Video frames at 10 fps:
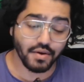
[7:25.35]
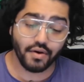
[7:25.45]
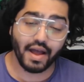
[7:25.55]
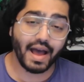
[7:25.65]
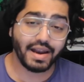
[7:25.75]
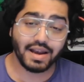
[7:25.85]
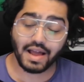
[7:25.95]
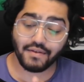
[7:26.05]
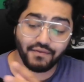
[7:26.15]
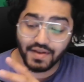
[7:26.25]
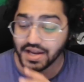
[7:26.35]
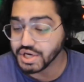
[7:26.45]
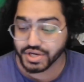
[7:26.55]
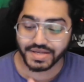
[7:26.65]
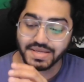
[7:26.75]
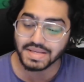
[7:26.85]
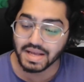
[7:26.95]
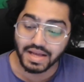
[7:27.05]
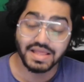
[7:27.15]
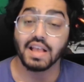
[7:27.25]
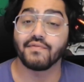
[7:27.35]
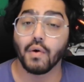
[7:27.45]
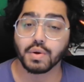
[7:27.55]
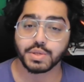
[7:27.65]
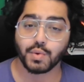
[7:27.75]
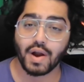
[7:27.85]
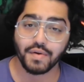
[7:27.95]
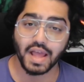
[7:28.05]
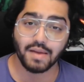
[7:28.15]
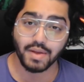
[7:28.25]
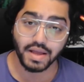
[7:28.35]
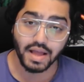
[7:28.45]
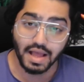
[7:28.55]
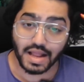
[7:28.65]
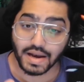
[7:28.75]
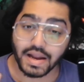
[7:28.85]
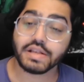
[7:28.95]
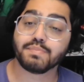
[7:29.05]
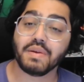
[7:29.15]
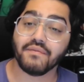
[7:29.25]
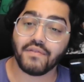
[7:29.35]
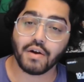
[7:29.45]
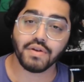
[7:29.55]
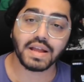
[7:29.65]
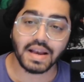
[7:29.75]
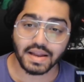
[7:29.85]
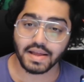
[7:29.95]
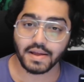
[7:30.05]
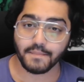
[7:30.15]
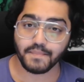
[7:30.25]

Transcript: or it had like features that's focused around gaming. Let's be very clear,